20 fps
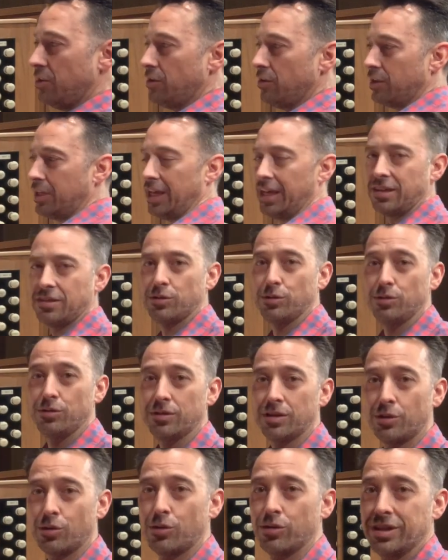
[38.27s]
you get
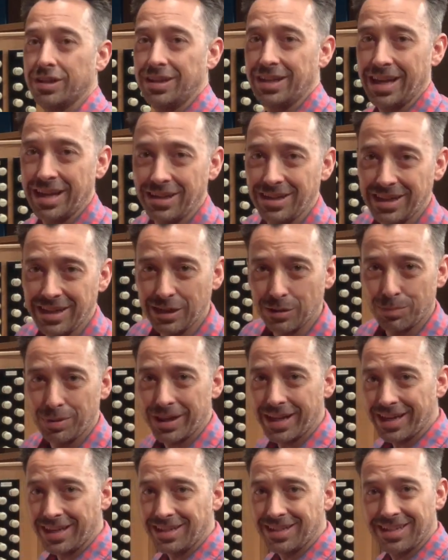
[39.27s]
to an organ and you need to
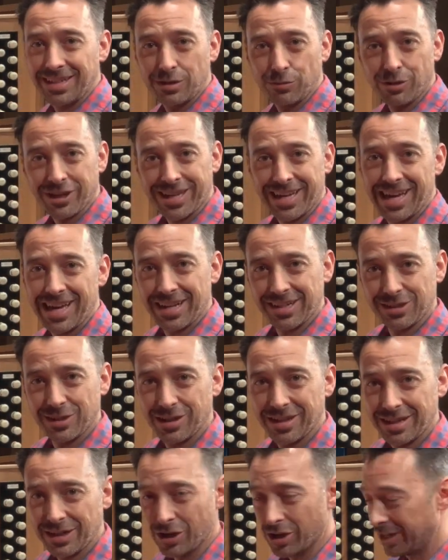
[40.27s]
play it, you need to work out how to
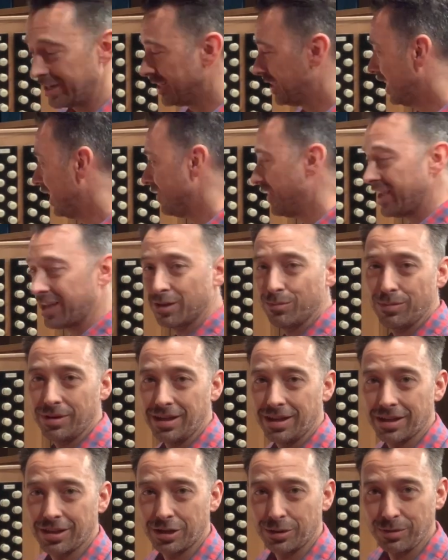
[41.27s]
turn it on. And that can
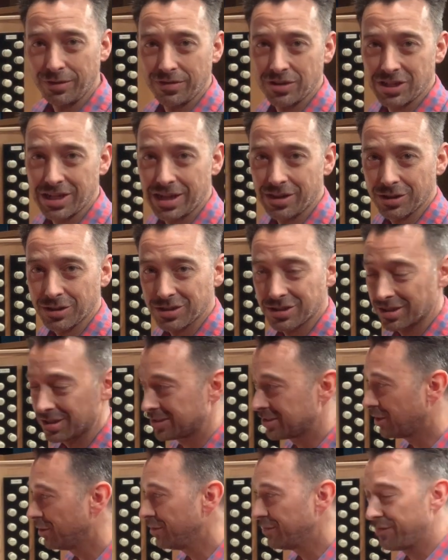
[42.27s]
be a little bit of a challenge.
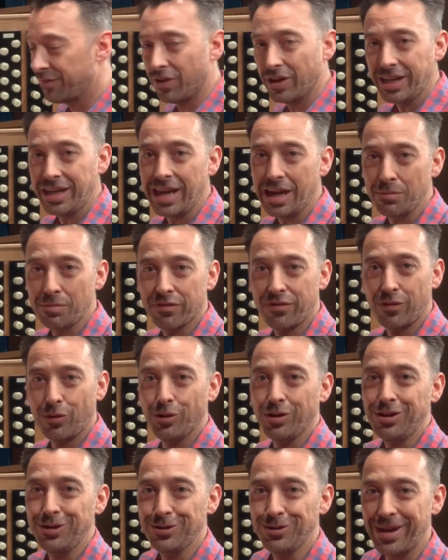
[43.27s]
So find out
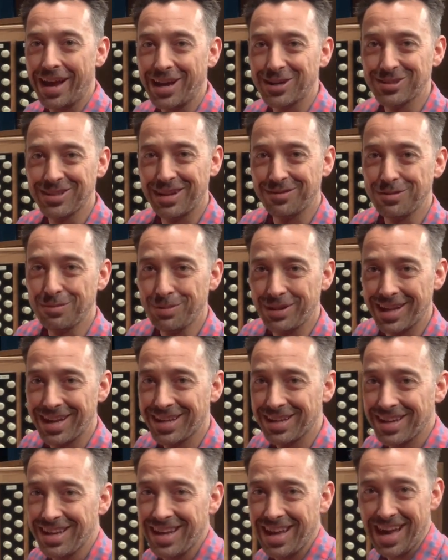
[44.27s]
before you actually have to
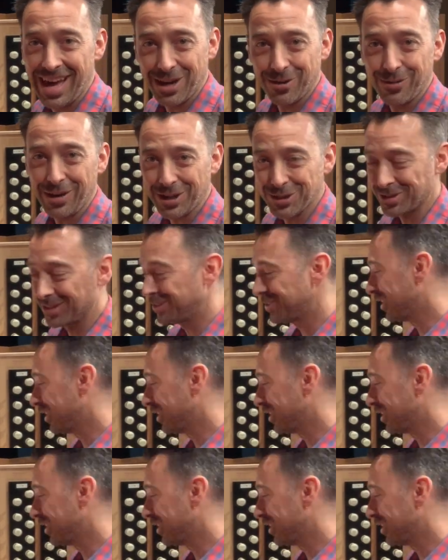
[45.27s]
play it, how to actually